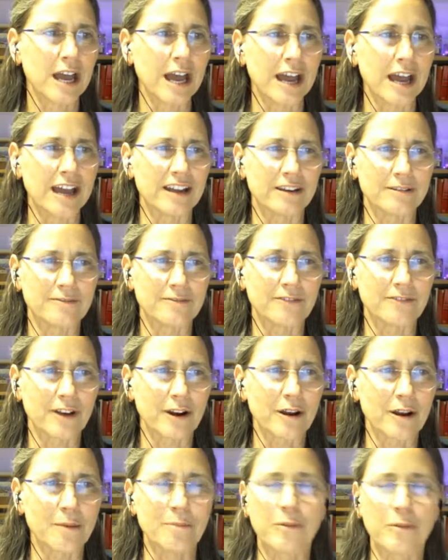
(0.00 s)
and a
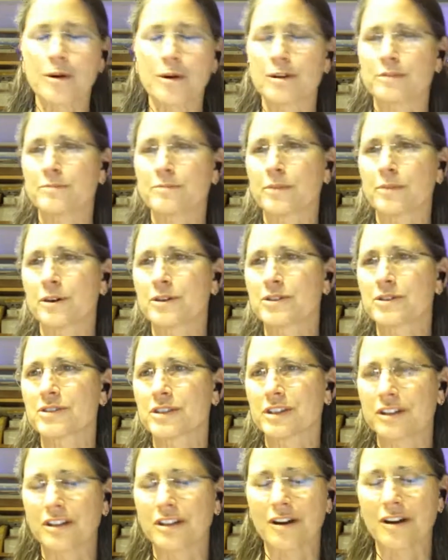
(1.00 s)
very important
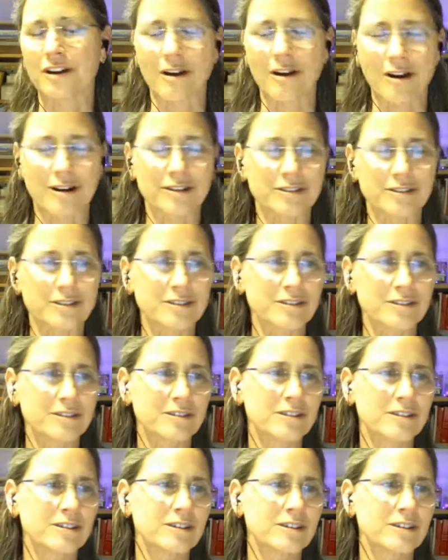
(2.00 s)
person in the arts